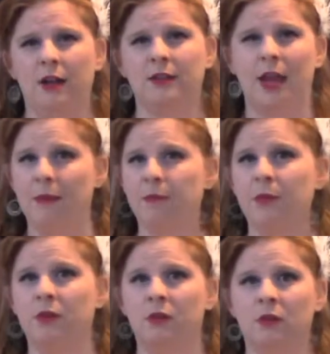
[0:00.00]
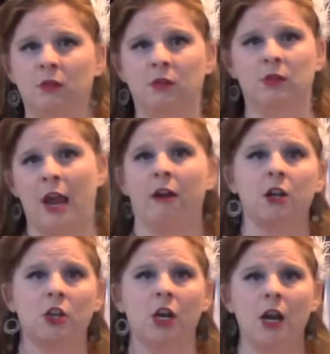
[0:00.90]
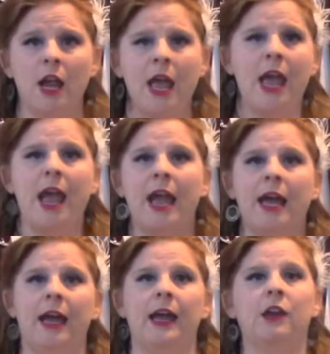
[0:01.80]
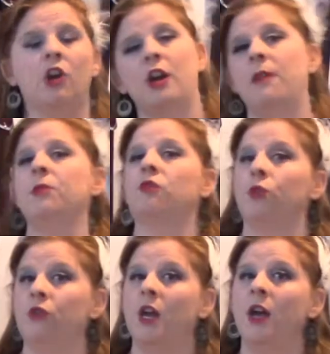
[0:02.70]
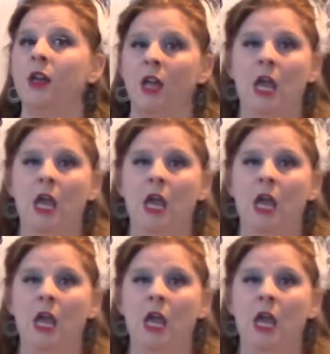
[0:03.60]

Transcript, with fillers: type character, and her name is Runia.